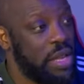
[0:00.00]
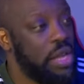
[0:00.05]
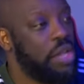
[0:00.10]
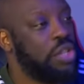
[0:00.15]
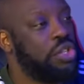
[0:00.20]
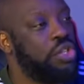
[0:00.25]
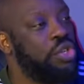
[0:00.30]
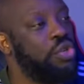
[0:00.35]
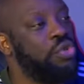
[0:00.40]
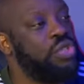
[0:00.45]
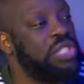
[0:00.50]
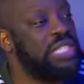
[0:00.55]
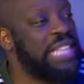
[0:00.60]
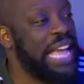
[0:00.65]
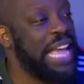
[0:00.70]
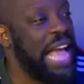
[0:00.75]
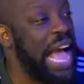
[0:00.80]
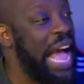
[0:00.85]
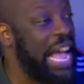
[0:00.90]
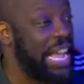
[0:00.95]
To
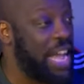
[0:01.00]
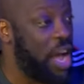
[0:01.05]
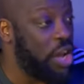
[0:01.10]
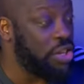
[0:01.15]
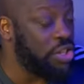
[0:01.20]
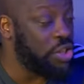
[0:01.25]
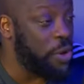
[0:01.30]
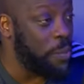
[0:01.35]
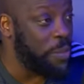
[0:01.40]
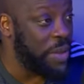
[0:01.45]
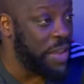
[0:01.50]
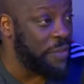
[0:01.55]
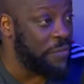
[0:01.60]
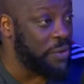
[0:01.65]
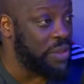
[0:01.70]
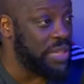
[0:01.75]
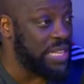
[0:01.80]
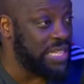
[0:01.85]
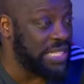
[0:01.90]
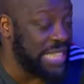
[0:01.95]
say okay. I also pay
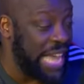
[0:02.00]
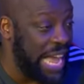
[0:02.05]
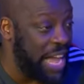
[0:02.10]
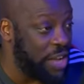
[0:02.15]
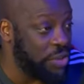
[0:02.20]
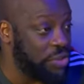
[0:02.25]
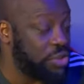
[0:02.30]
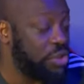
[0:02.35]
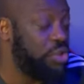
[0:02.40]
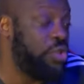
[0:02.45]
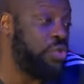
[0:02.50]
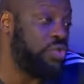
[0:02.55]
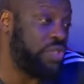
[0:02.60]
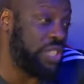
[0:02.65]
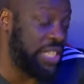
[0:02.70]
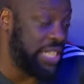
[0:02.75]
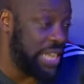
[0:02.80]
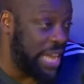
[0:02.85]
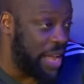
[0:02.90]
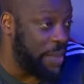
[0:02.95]
for this house. You've
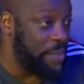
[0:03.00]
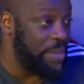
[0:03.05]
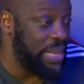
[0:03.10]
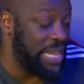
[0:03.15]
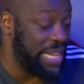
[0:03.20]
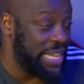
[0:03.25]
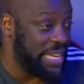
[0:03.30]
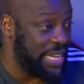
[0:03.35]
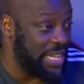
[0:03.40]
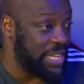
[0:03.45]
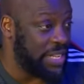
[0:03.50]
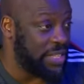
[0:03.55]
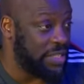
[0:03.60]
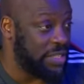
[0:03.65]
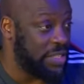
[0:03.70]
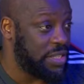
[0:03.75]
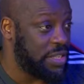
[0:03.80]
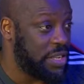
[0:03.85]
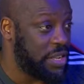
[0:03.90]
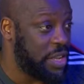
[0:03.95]
seen how big it
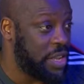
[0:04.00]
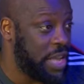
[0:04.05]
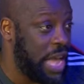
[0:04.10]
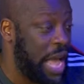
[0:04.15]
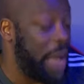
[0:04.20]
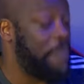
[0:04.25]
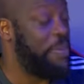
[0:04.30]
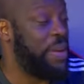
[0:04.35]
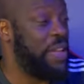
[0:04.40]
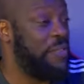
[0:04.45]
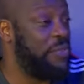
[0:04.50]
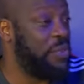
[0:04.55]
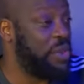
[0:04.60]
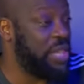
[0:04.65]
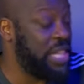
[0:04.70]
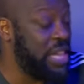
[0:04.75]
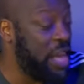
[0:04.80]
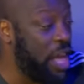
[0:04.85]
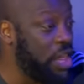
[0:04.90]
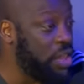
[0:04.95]
is. I pay for
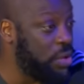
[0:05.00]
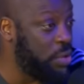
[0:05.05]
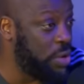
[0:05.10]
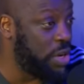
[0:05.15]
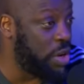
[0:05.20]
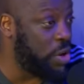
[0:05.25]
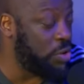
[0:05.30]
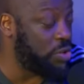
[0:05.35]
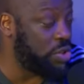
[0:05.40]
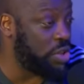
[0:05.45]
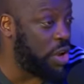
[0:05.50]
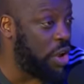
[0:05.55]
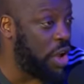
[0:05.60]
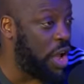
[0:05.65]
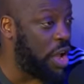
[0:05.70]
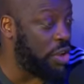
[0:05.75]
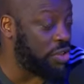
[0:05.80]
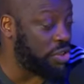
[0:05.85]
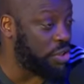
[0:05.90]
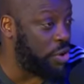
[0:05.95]
the other one also
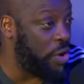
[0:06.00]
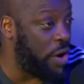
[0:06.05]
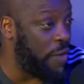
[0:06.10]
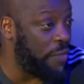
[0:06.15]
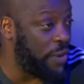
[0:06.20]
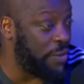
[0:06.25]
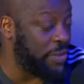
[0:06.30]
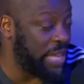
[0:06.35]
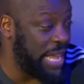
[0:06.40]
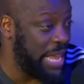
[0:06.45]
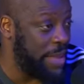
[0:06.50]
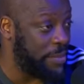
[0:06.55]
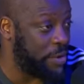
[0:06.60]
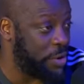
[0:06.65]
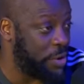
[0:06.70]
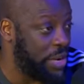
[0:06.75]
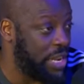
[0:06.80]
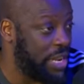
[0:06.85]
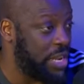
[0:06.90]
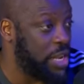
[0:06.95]
also off of Camp
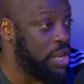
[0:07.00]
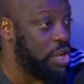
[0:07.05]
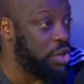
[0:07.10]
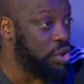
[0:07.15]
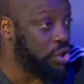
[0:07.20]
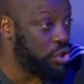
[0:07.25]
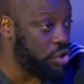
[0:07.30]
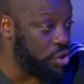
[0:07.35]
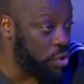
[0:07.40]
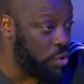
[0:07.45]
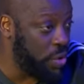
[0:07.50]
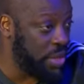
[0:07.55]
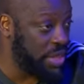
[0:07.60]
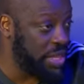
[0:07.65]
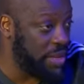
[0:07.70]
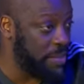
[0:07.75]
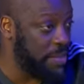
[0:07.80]
Creek. Two of them.